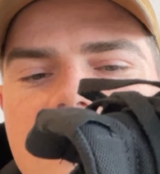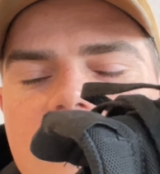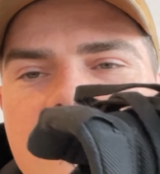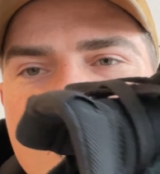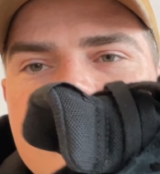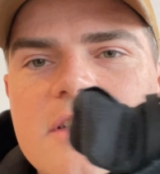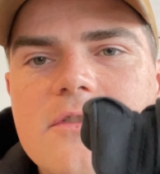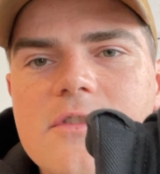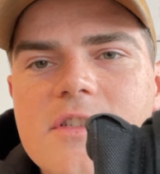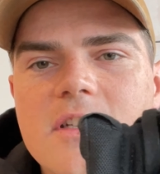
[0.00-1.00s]
I found
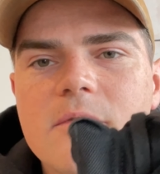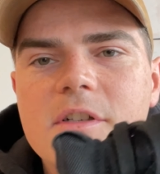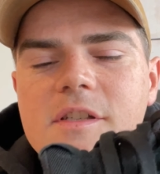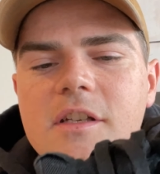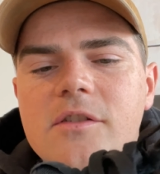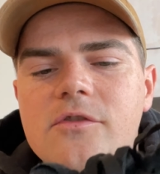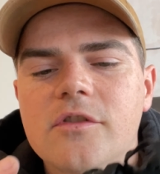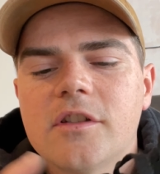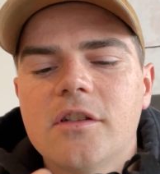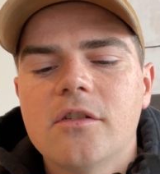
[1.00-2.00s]
interesting was I
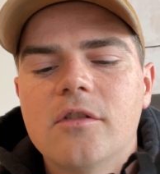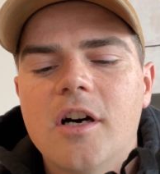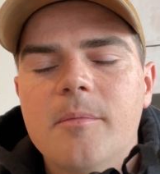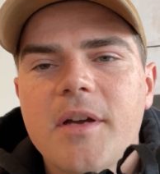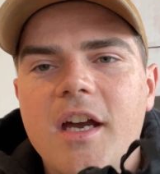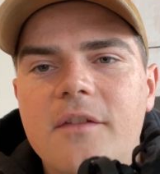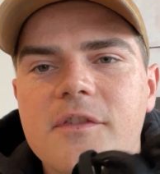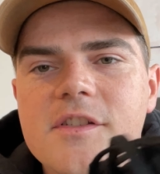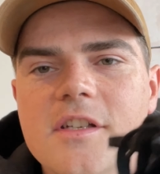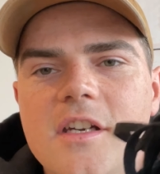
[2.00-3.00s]
usually go up half
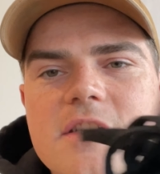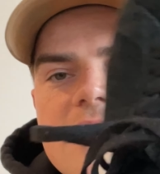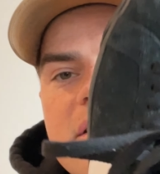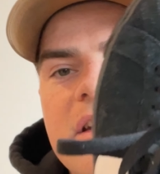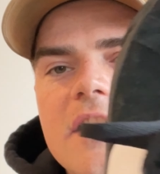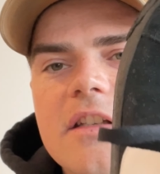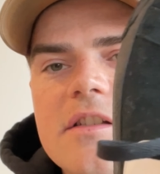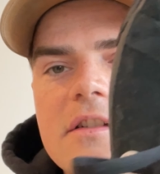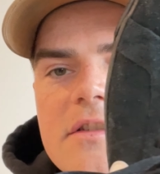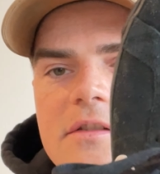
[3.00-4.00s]
a size in
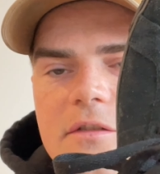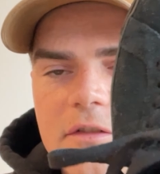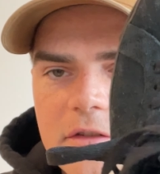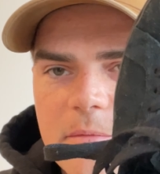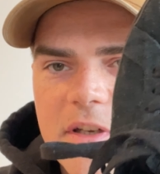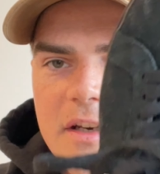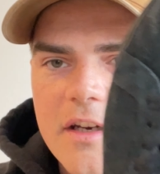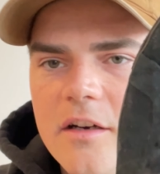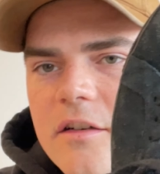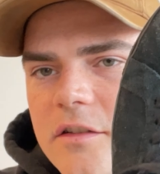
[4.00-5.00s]
Nikes because they're a little bit
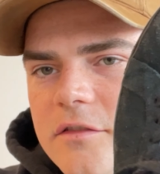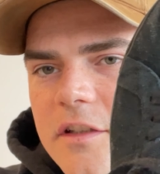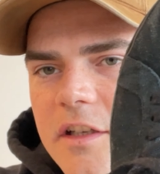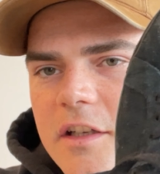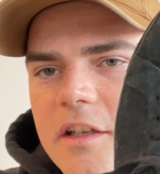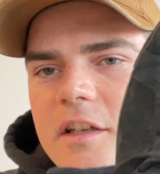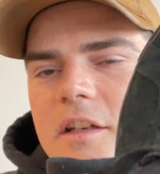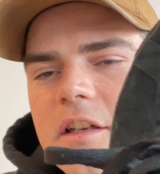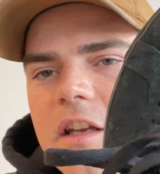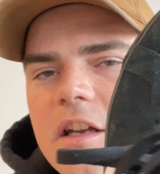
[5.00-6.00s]
narrow,
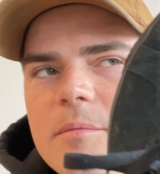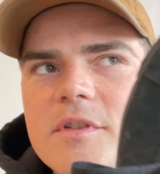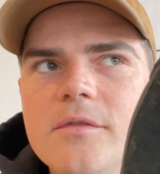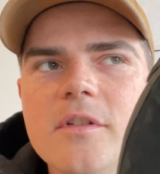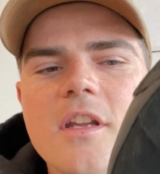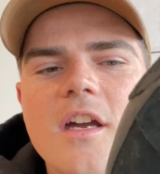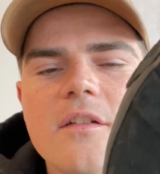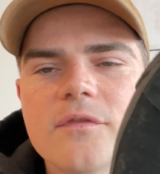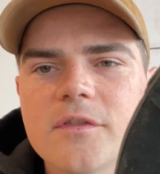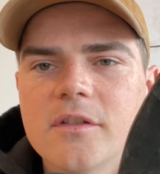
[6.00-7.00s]
and I've been doing
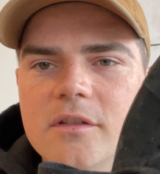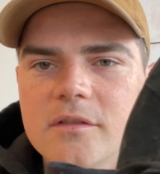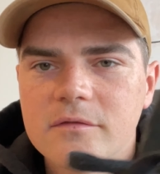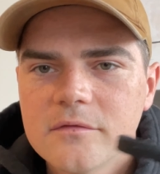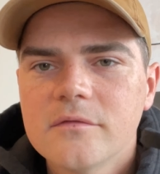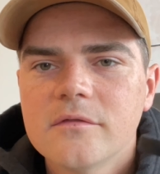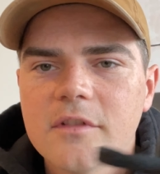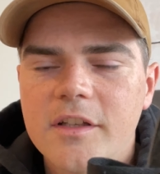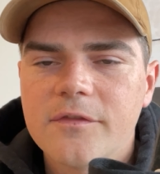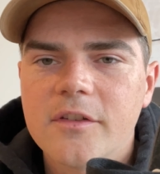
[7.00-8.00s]
that for
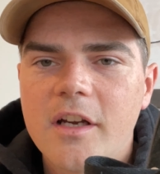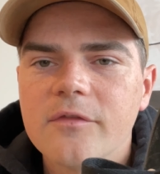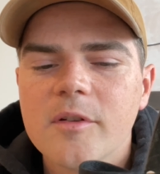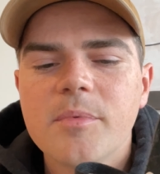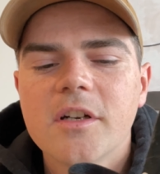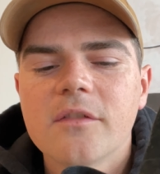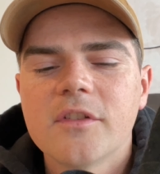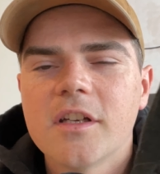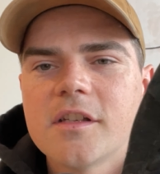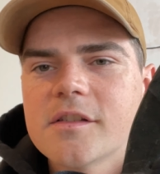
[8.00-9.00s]
every pair of
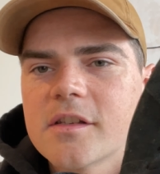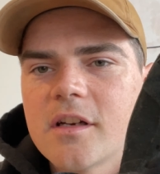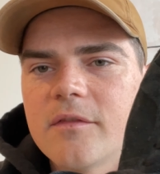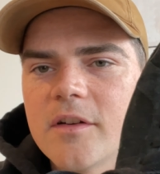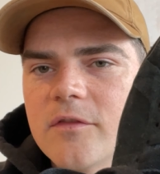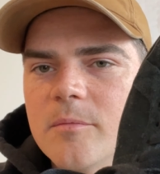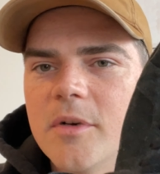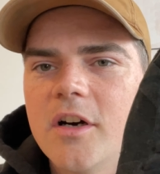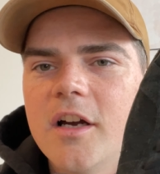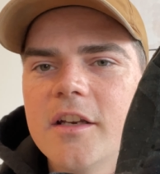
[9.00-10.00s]
Nikes that I've ever
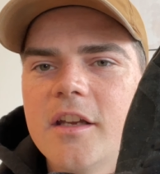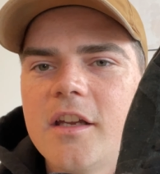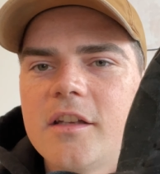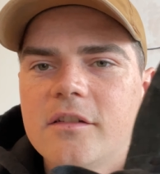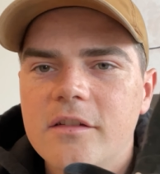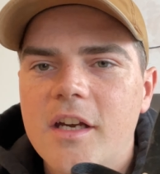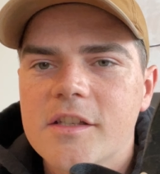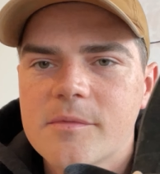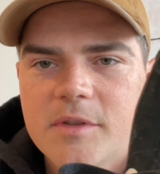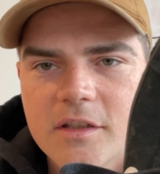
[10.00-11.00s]
bought, and
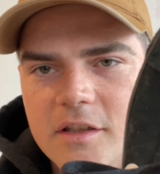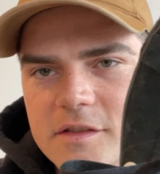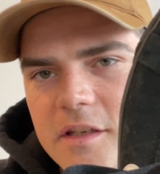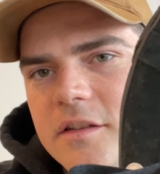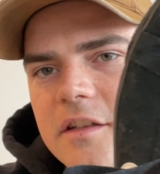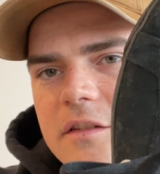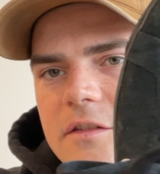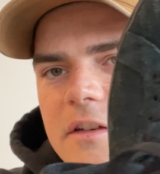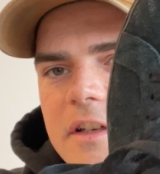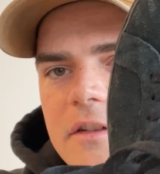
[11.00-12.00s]
that's because I think
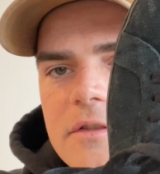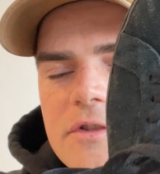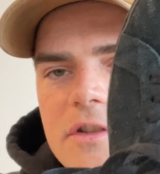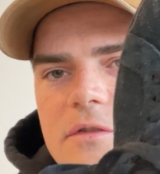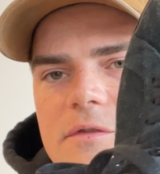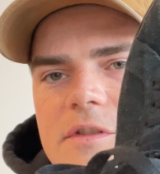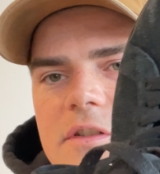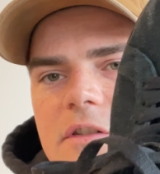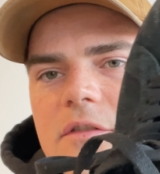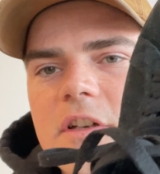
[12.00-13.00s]
they're a narrow shoe.
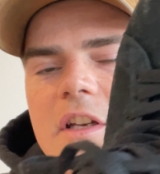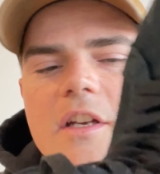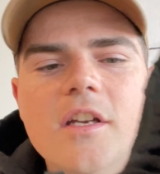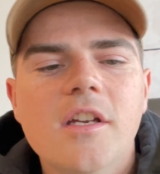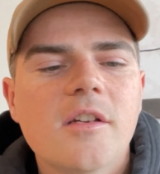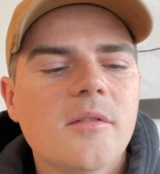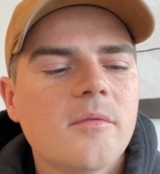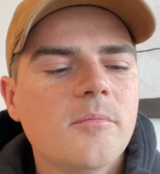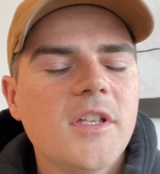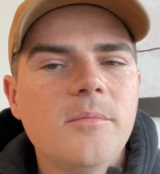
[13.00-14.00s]
So
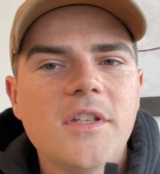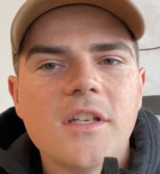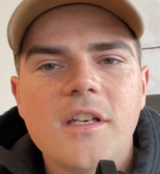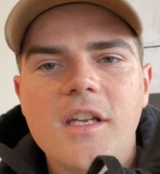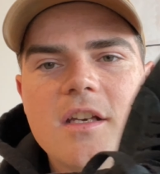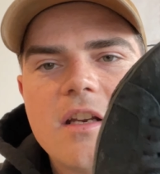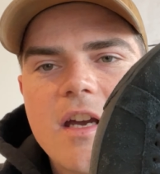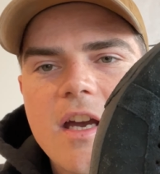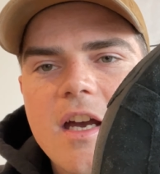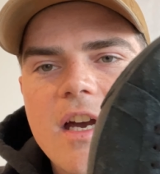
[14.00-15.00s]
me being an
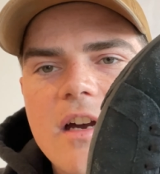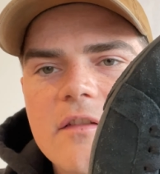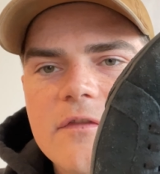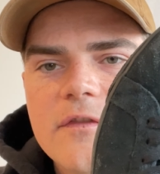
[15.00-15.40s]
8.5,